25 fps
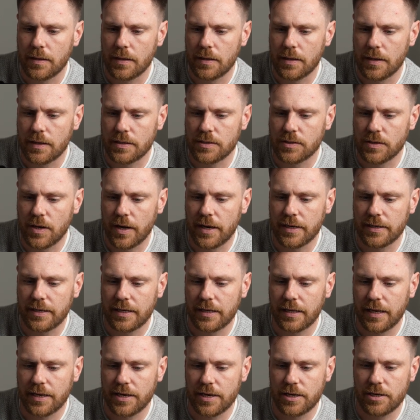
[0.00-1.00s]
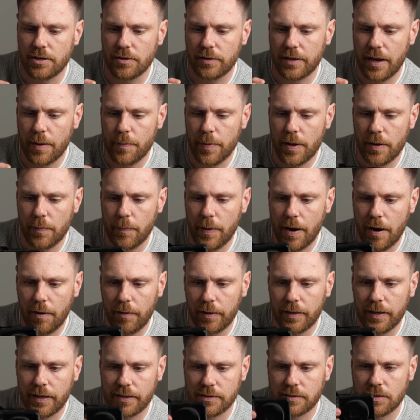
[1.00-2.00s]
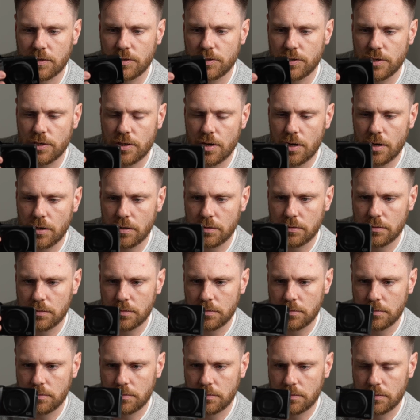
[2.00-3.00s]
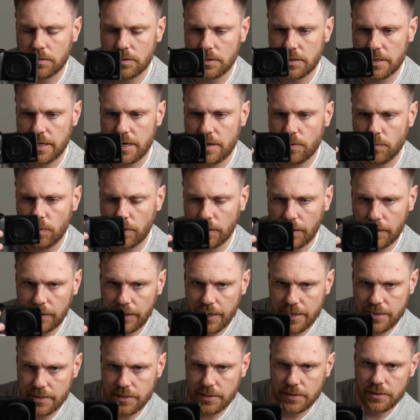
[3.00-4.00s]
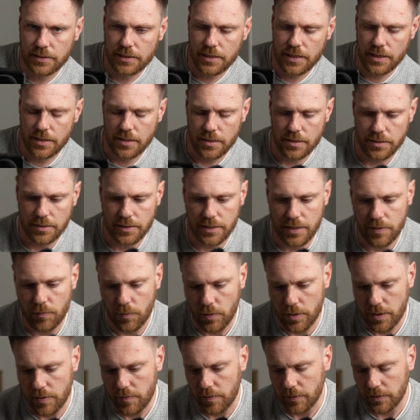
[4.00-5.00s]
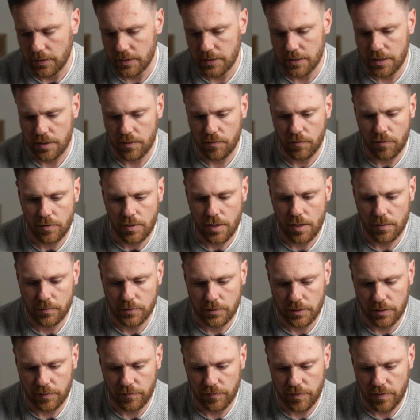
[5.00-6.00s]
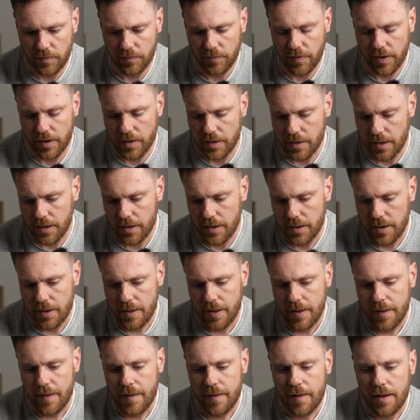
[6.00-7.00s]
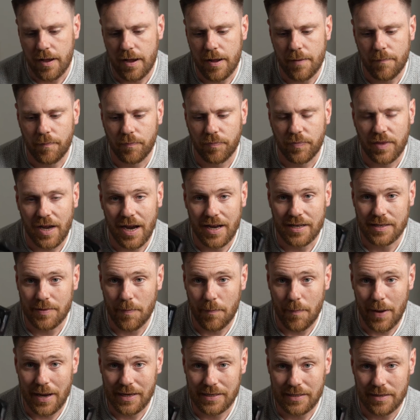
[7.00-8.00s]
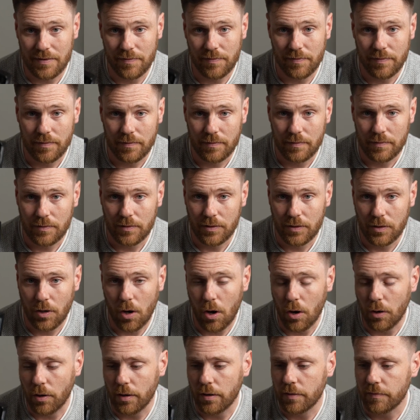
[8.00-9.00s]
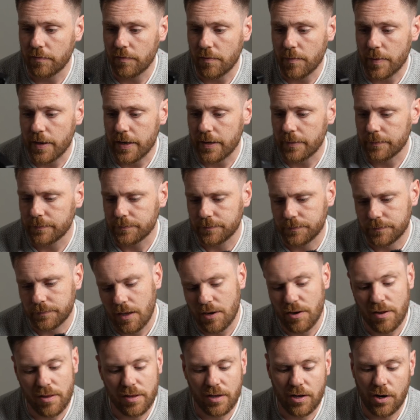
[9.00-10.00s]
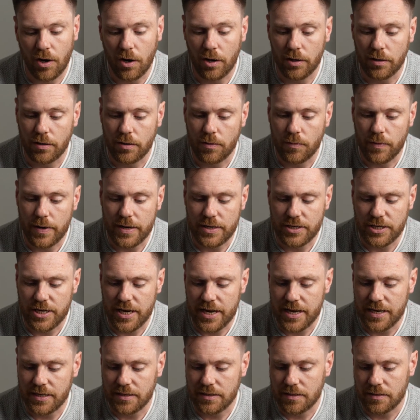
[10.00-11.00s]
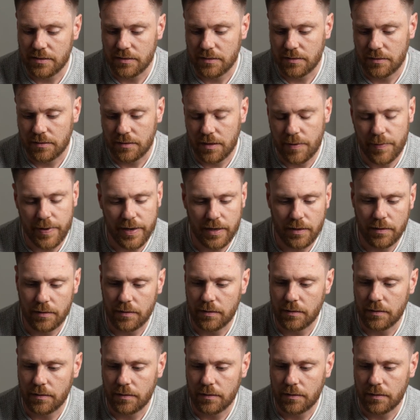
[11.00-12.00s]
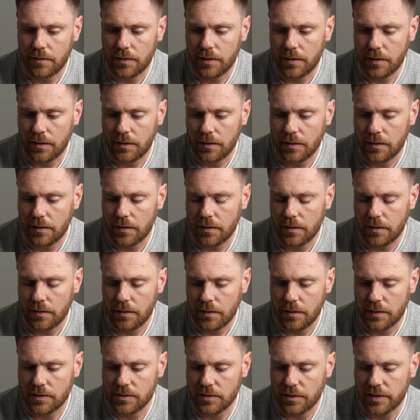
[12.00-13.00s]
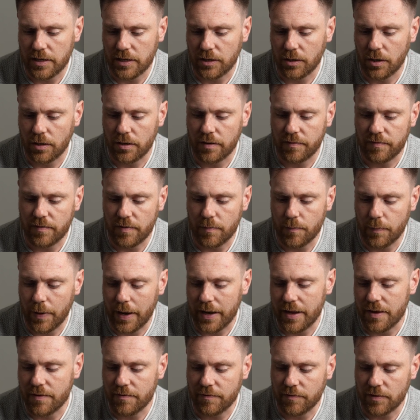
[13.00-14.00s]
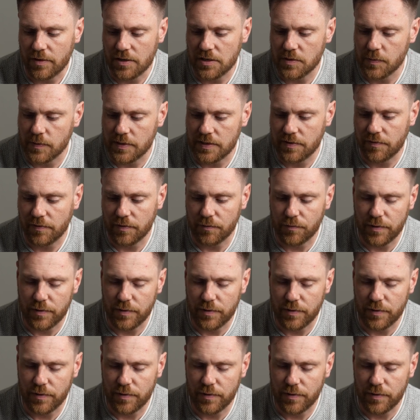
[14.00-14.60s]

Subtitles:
it's not ideal, and you do get a bit of parallax because you're not seeing what the lens is seeing, you're seeing what you're only seeing through the optical viewfinder. That is a massive con for me. Another con, which is, I mean, it's only a con if you buy it for this specific